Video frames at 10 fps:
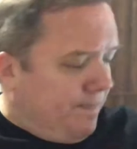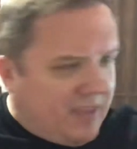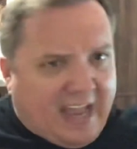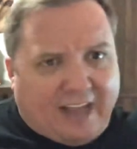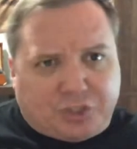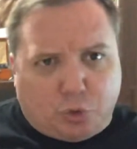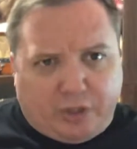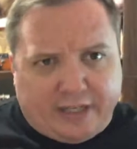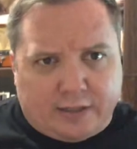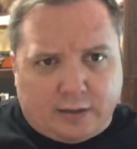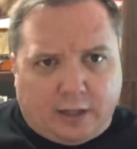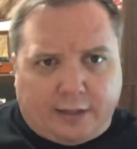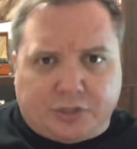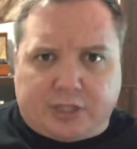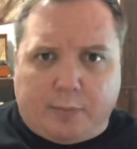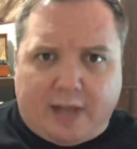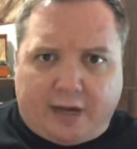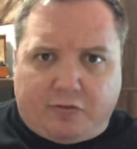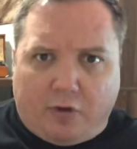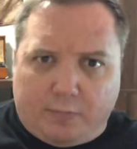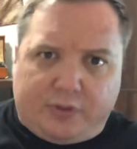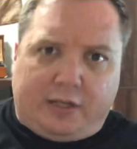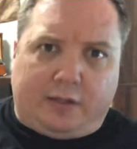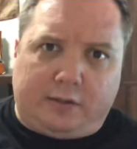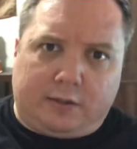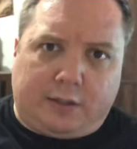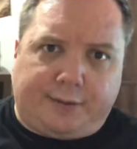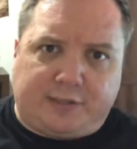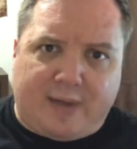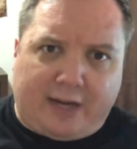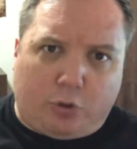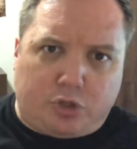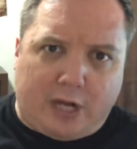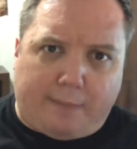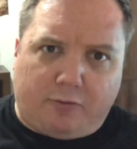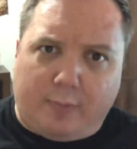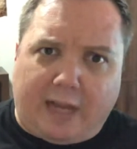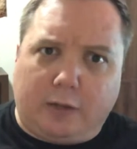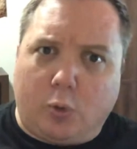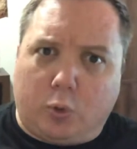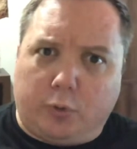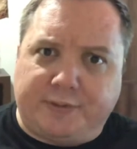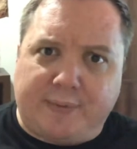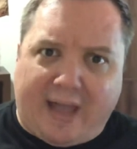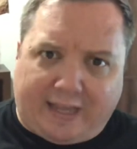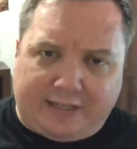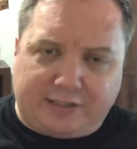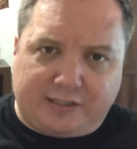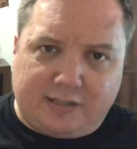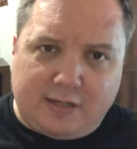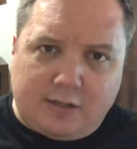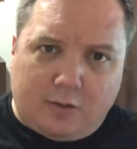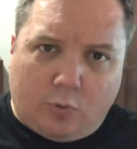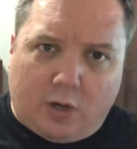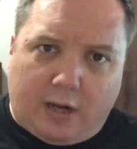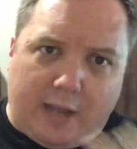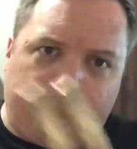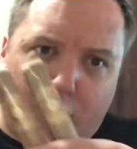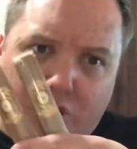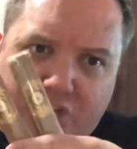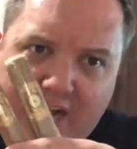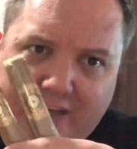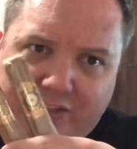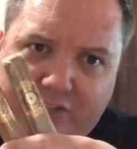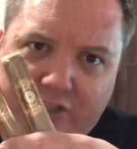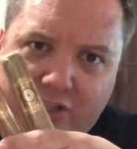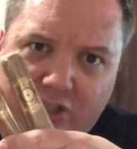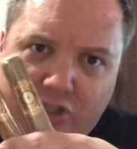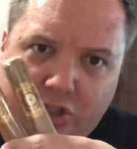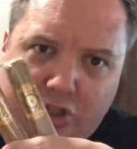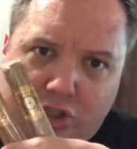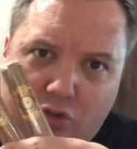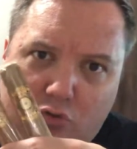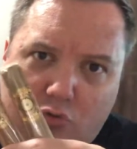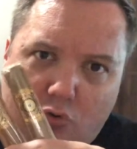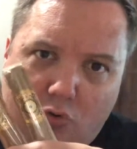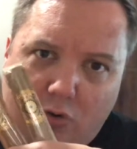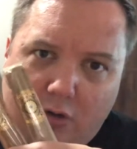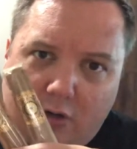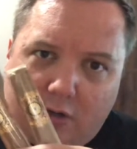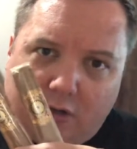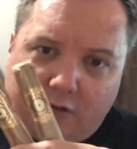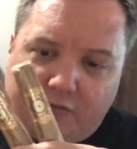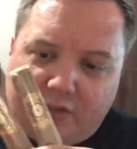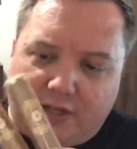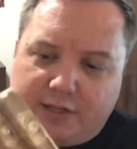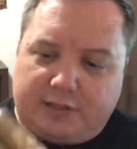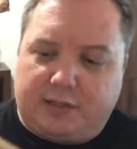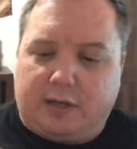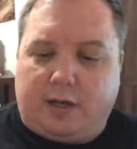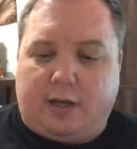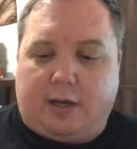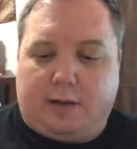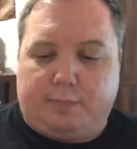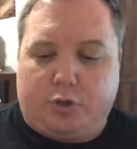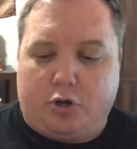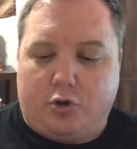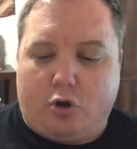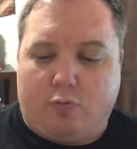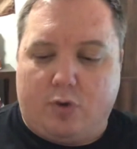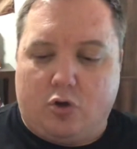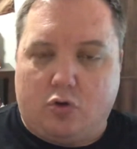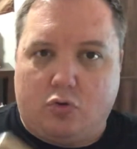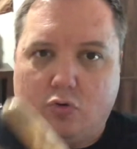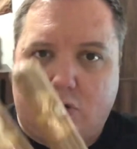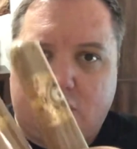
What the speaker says: Actually, I just came back from the tobacco shop, from my local tobacconist, where I purchased two of these Perdomo